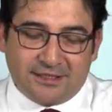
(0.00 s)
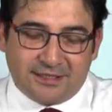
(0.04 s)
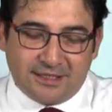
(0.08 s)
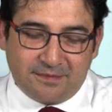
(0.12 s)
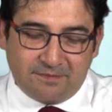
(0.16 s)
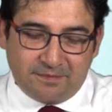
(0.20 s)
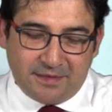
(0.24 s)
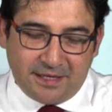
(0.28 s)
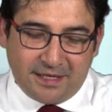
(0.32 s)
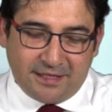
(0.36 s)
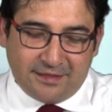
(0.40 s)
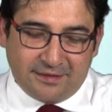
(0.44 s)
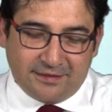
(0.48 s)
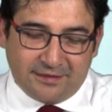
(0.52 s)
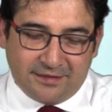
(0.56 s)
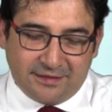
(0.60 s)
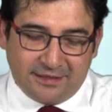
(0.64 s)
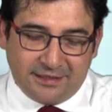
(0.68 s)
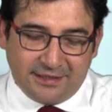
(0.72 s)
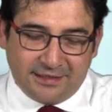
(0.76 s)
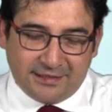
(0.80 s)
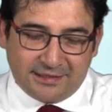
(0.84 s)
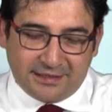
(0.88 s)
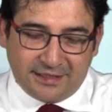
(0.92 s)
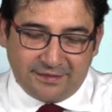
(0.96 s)
Japan
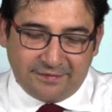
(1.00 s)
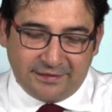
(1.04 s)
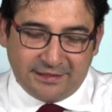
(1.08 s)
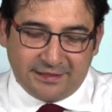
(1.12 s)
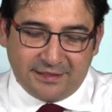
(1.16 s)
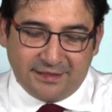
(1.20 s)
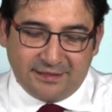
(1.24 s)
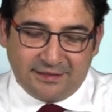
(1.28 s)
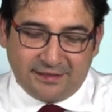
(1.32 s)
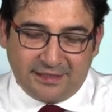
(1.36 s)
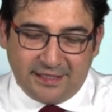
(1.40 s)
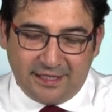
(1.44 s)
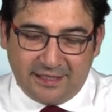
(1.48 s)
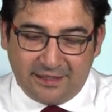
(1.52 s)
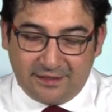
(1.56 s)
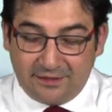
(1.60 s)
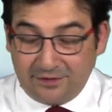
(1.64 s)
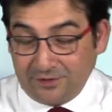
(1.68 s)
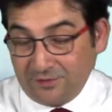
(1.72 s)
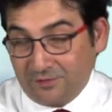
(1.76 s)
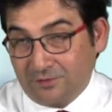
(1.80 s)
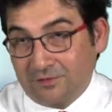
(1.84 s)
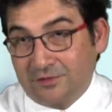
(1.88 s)
in 1710,